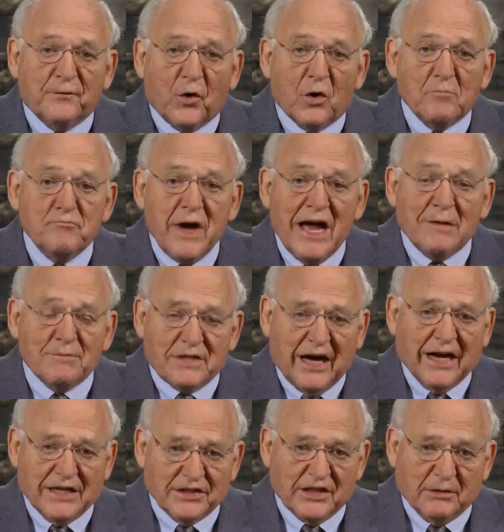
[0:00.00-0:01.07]
for
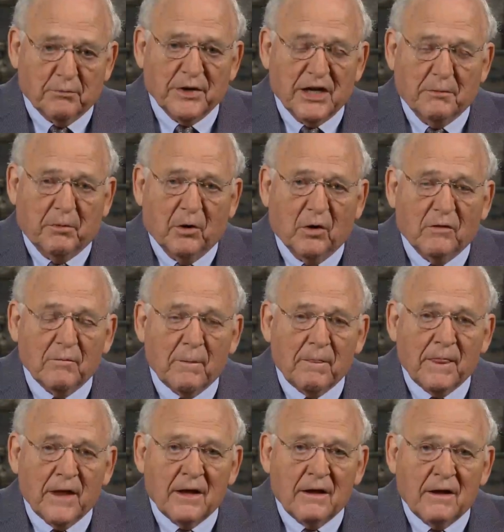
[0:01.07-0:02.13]
baptizing people.
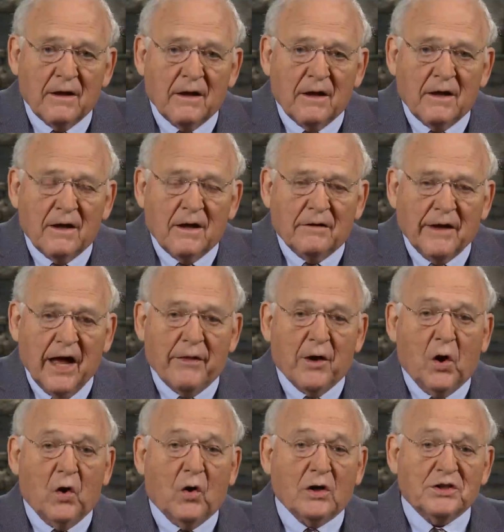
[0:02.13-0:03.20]
Now
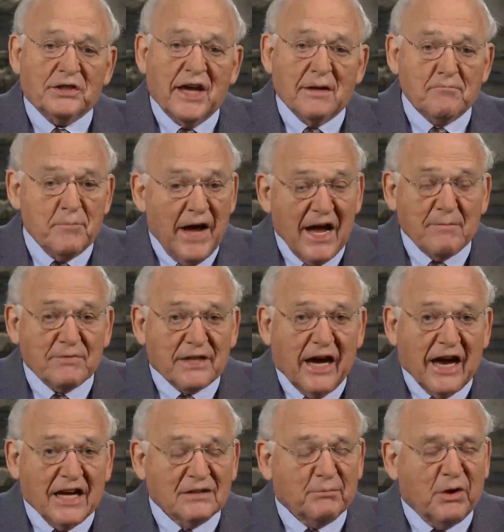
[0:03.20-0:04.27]
the Lord said
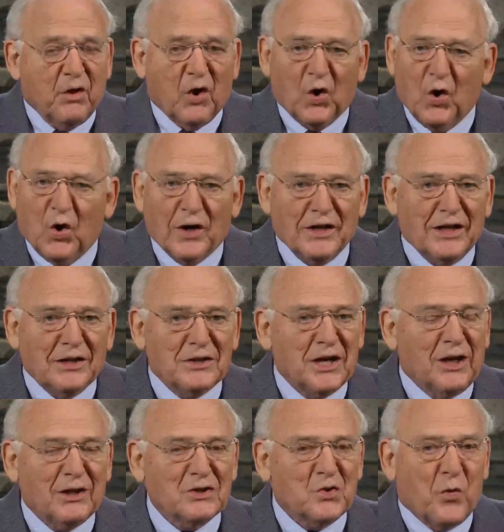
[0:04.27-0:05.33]
baptize, but the Lord didn't
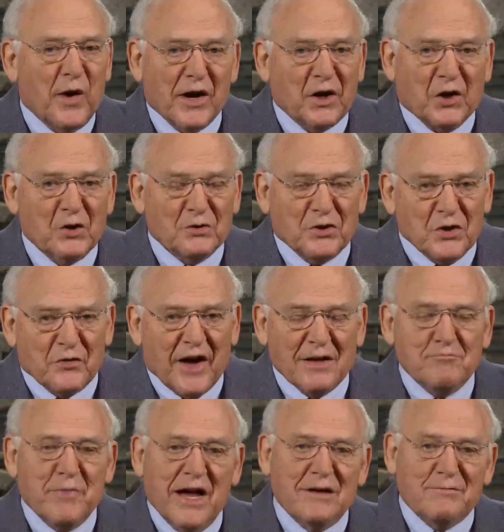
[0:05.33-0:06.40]
tell us where to go do
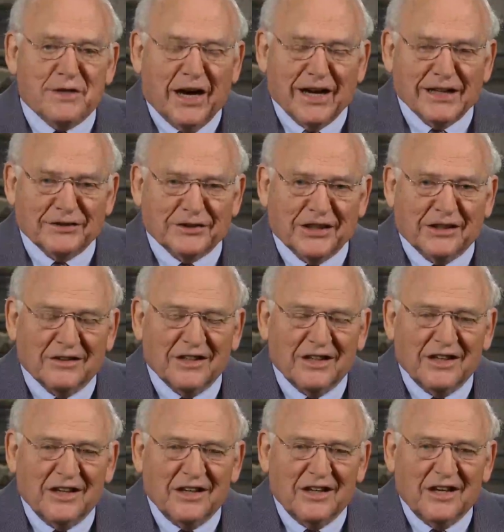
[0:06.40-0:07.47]
that baptizing.
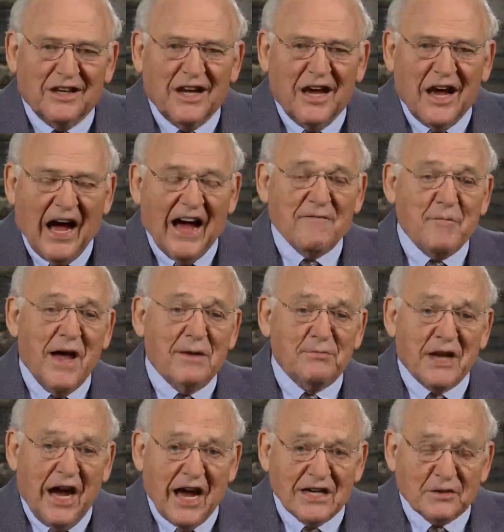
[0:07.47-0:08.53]
I've
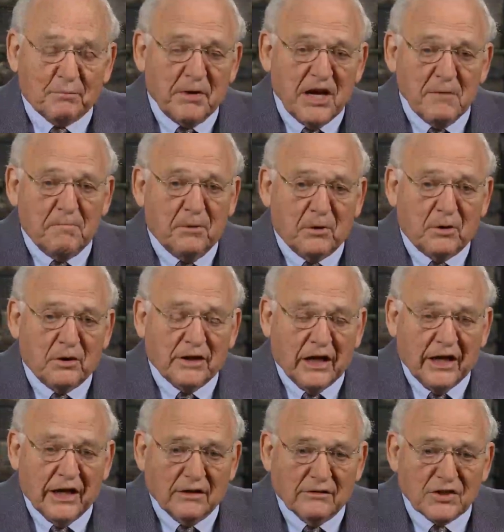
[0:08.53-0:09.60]
baptized people
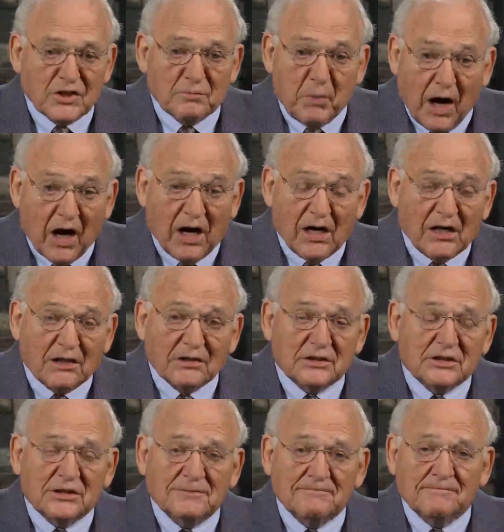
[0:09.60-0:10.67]
in
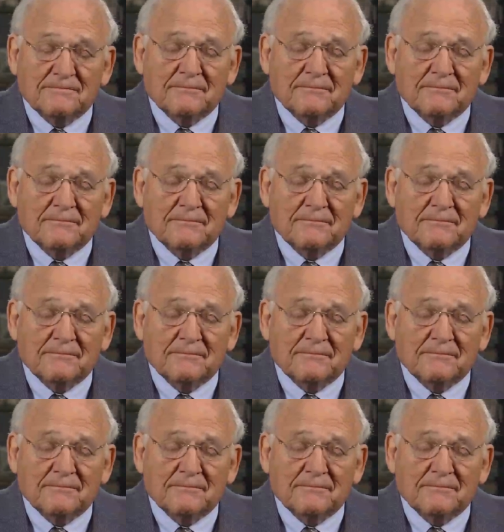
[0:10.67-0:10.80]
spas.